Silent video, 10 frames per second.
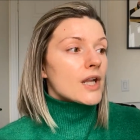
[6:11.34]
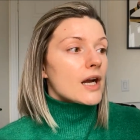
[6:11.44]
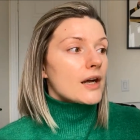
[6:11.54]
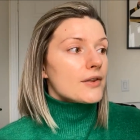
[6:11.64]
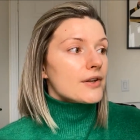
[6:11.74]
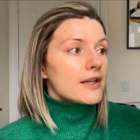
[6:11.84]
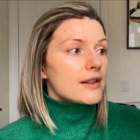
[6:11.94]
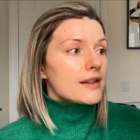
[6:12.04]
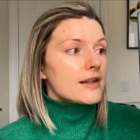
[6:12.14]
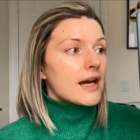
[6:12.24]
Other
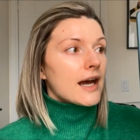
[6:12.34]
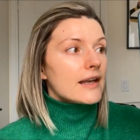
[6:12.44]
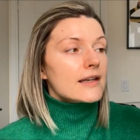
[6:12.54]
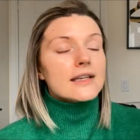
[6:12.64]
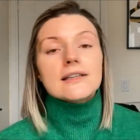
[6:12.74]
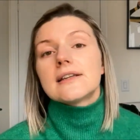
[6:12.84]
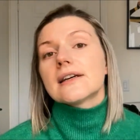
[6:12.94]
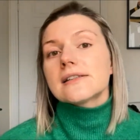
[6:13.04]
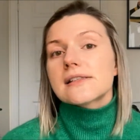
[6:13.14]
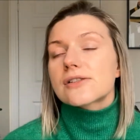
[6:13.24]
than that, it
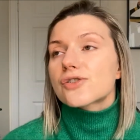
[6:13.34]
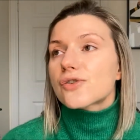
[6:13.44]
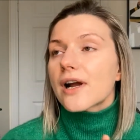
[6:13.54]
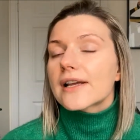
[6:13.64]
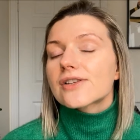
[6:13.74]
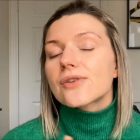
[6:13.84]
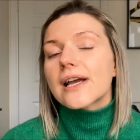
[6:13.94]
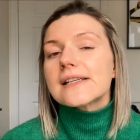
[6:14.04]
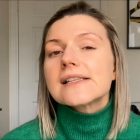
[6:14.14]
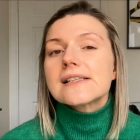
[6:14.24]
does dry. So
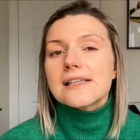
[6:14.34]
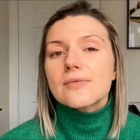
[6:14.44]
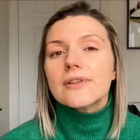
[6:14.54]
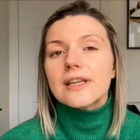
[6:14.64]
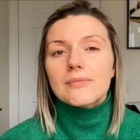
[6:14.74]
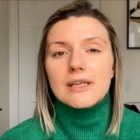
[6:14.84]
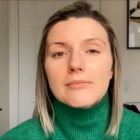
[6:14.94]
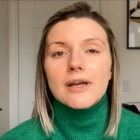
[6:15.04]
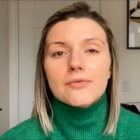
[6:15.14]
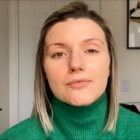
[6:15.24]
I see what they mean
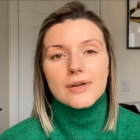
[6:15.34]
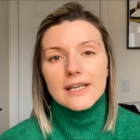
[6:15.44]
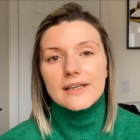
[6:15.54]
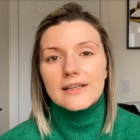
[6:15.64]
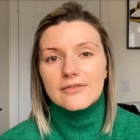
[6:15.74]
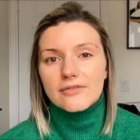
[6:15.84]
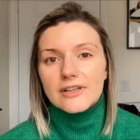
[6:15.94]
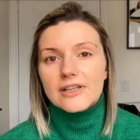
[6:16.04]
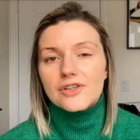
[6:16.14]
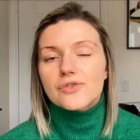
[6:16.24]
by radiant
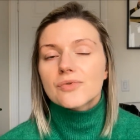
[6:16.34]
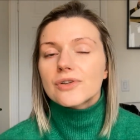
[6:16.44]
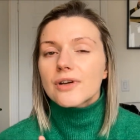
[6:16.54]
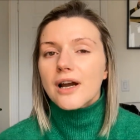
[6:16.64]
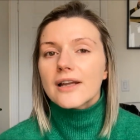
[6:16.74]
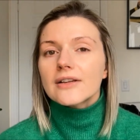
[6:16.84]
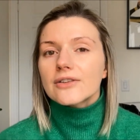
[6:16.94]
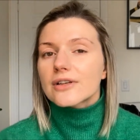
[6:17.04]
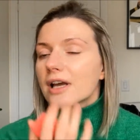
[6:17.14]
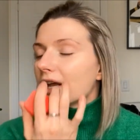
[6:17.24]
finish. When you kind of
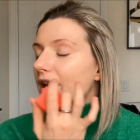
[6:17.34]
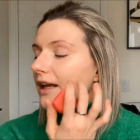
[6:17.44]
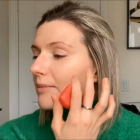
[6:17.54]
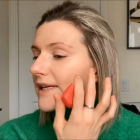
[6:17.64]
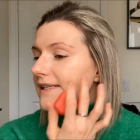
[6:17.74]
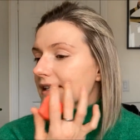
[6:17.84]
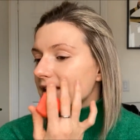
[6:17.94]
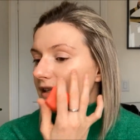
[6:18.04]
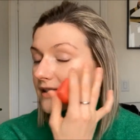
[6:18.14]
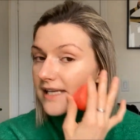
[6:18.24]
look, like my
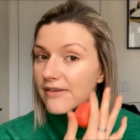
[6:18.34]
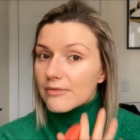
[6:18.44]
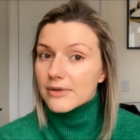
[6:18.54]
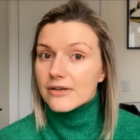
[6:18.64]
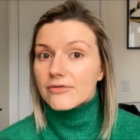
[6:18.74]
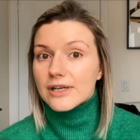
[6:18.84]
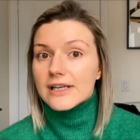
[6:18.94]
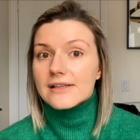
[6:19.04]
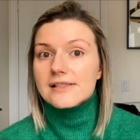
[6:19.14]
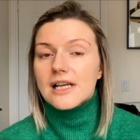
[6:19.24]
skin does have a bit of
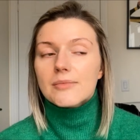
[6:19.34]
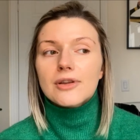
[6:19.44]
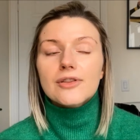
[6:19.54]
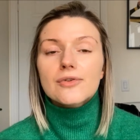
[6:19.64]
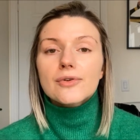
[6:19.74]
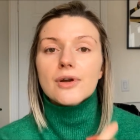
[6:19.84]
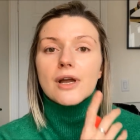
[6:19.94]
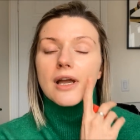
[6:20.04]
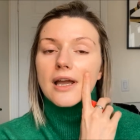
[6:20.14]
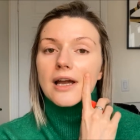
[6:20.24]
radiance coming through.
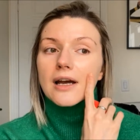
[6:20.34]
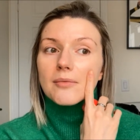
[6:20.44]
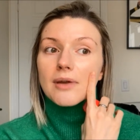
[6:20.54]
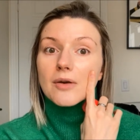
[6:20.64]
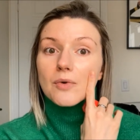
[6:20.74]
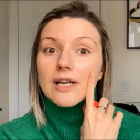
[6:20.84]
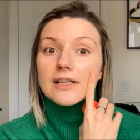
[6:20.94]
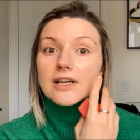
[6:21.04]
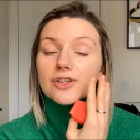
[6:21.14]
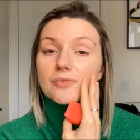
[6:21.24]
And when I
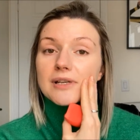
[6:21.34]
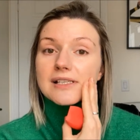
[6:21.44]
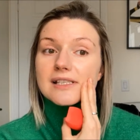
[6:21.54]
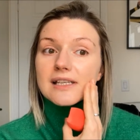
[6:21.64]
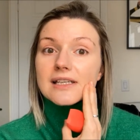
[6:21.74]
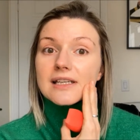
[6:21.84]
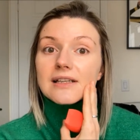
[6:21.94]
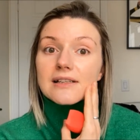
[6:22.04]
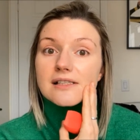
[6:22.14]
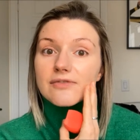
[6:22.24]
touch my skin, it
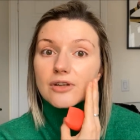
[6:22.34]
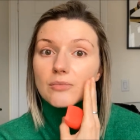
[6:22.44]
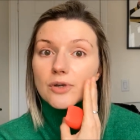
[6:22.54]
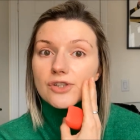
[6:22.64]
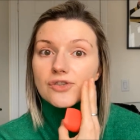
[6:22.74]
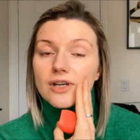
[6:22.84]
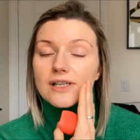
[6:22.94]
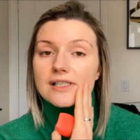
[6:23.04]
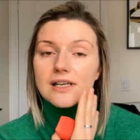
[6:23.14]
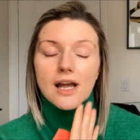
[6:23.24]
does feel
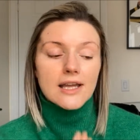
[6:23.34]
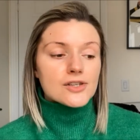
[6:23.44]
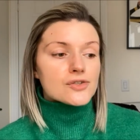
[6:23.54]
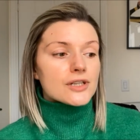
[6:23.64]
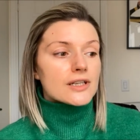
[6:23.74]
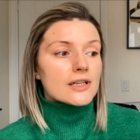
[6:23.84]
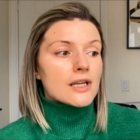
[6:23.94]
moisturized and hydrated.